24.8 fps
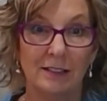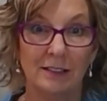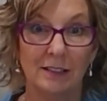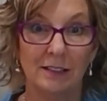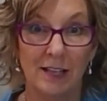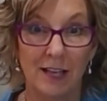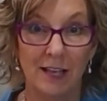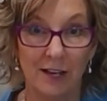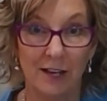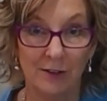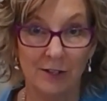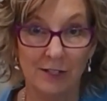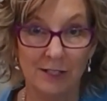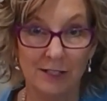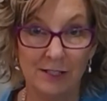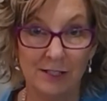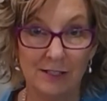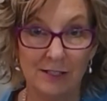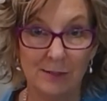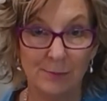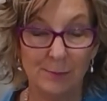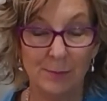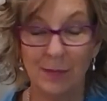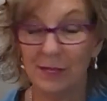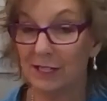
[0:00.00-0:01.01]

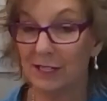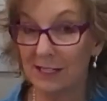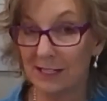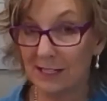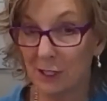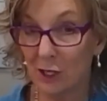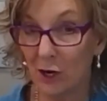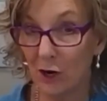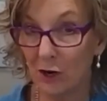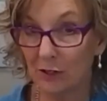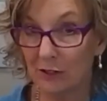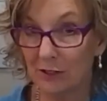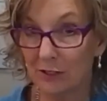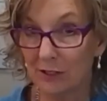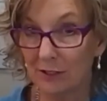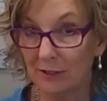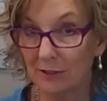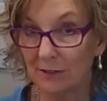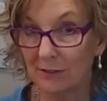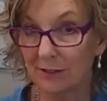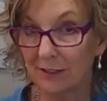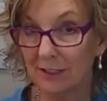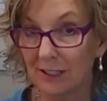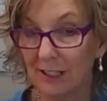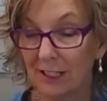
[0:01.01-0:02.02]
caries, but it's not.
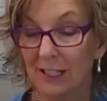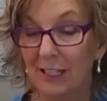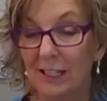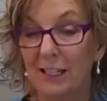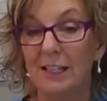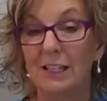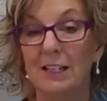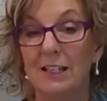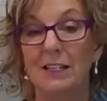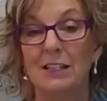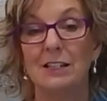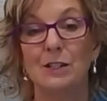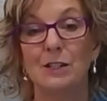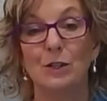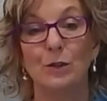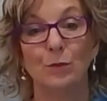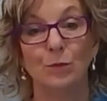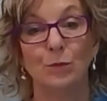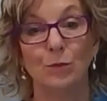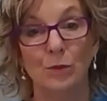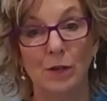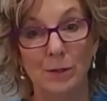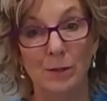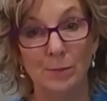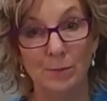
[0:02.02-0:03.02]
It is
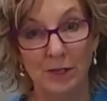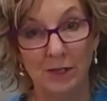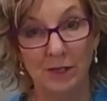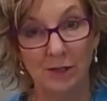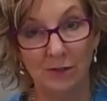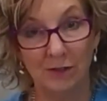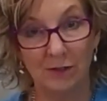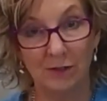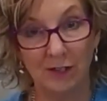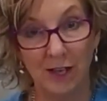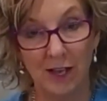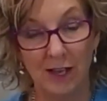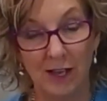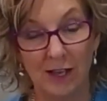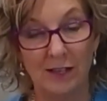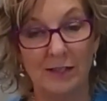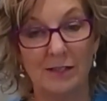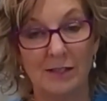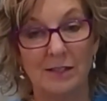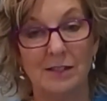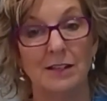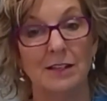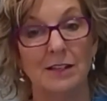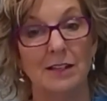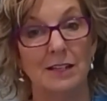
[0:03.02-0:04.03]

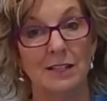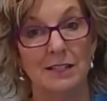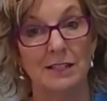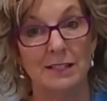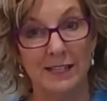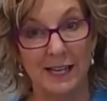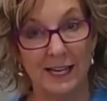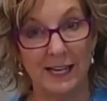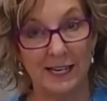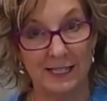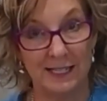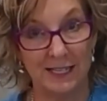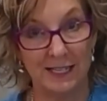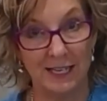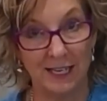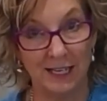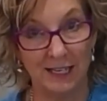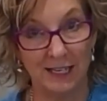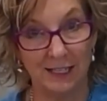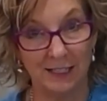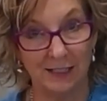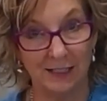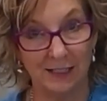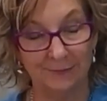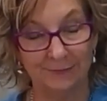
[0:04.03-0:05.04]
remineralized
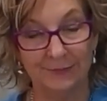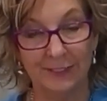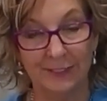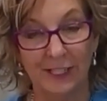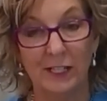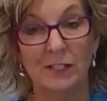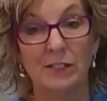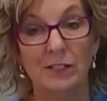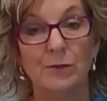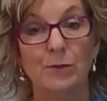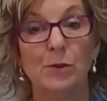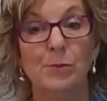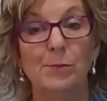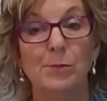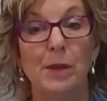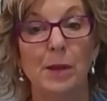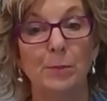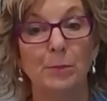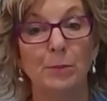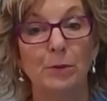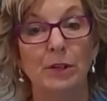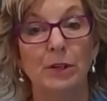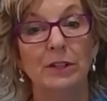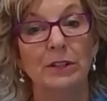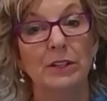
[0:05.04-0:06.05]
dentine.
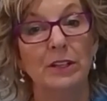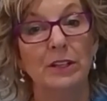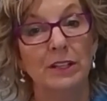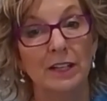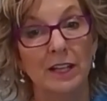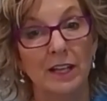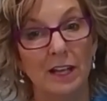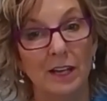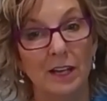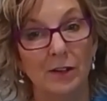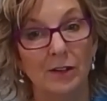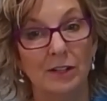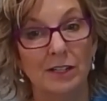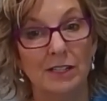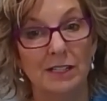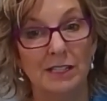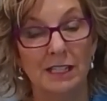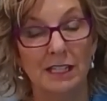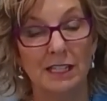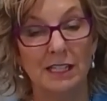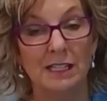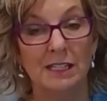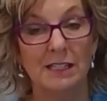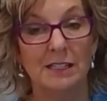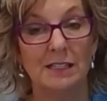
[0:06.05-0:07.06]
Remembering that caries
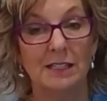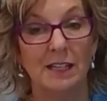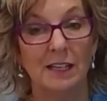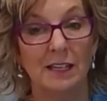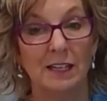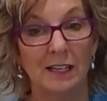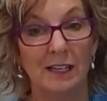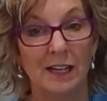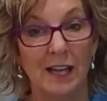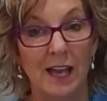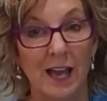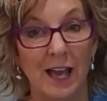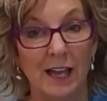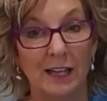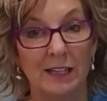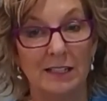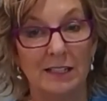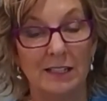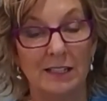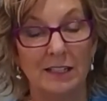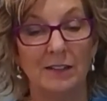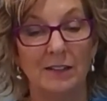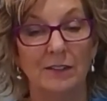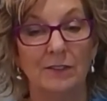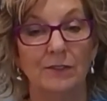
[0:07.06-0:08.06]
is an
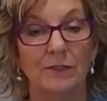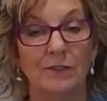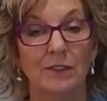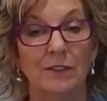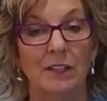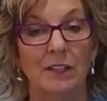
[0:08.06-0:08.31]
active